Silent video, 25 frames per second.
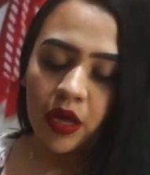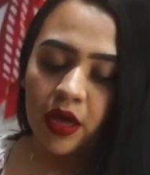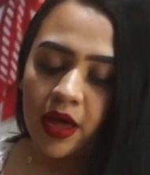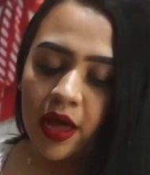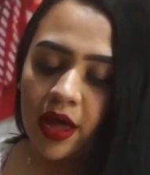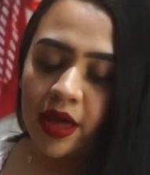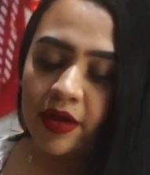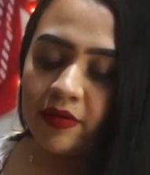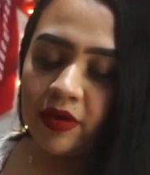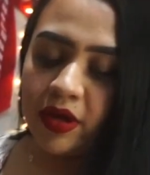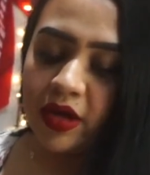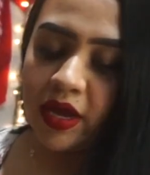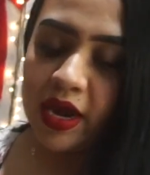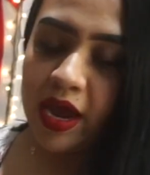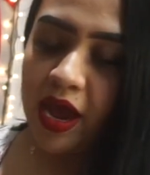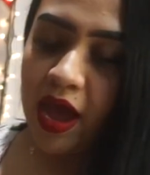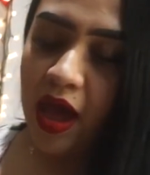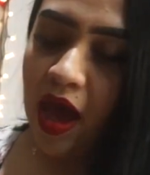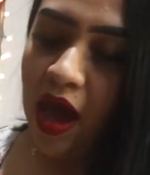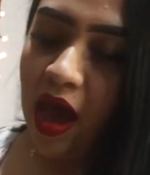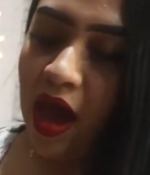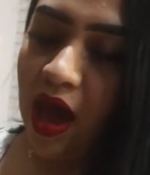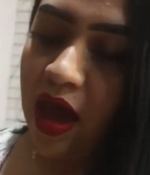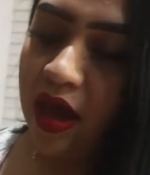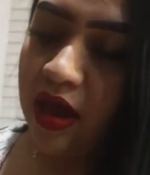I'm gonna
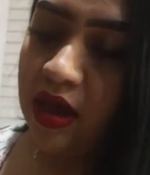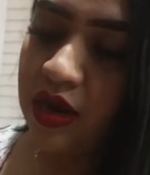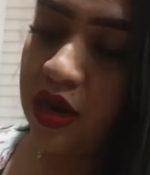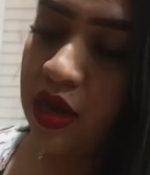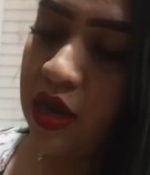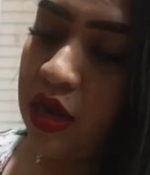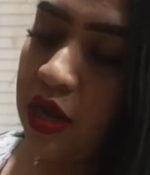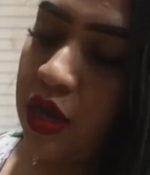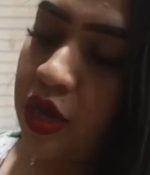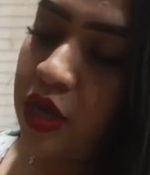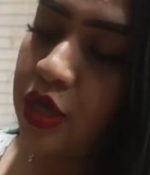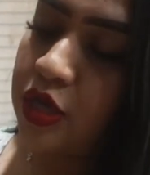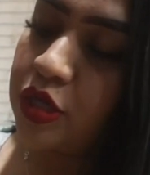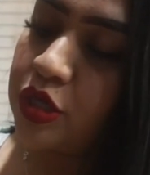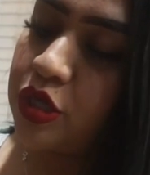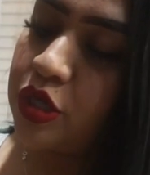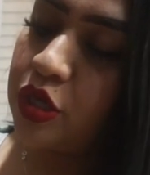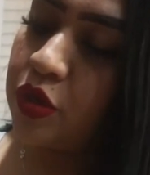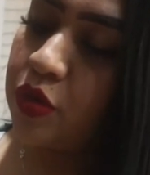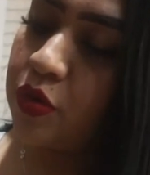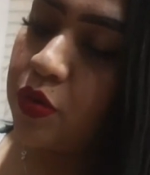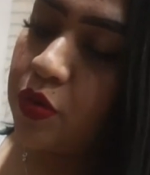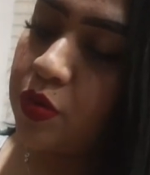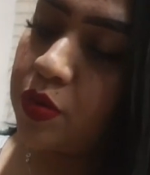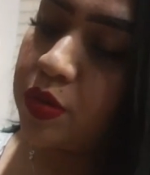add
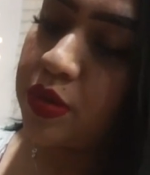2